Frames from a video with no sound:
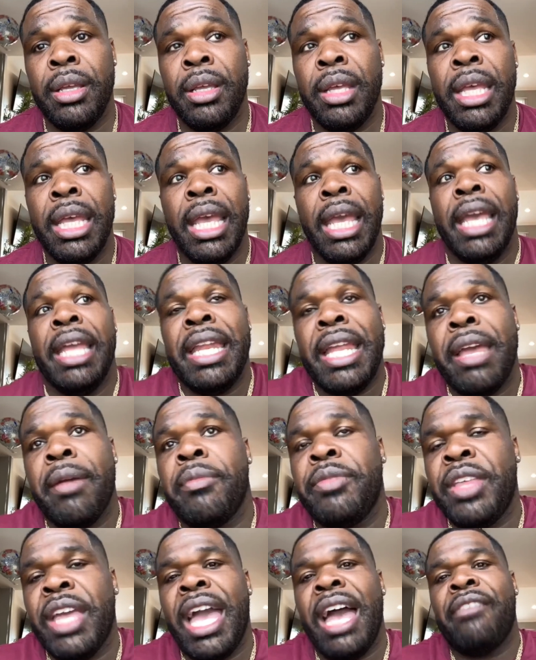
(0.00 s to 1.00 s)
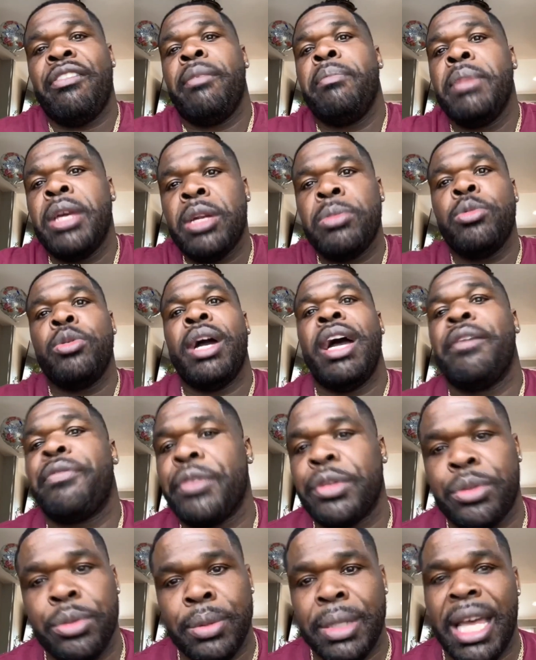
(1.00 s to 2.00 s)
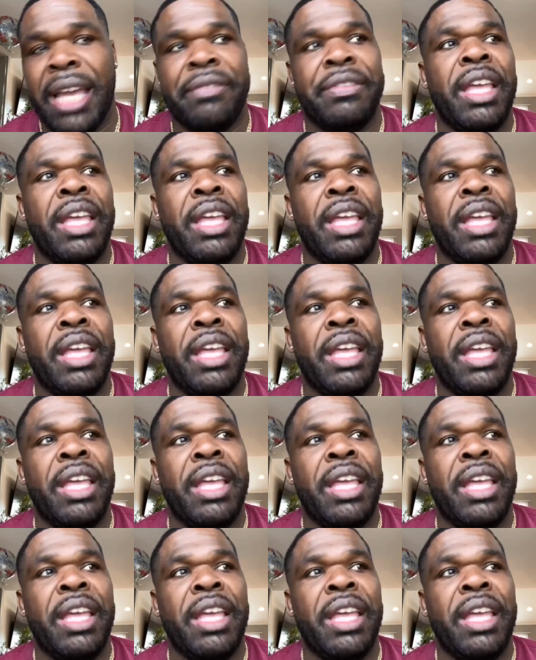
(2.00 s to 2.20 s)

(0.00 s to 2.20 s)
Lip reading: And they have a minimal effort through life.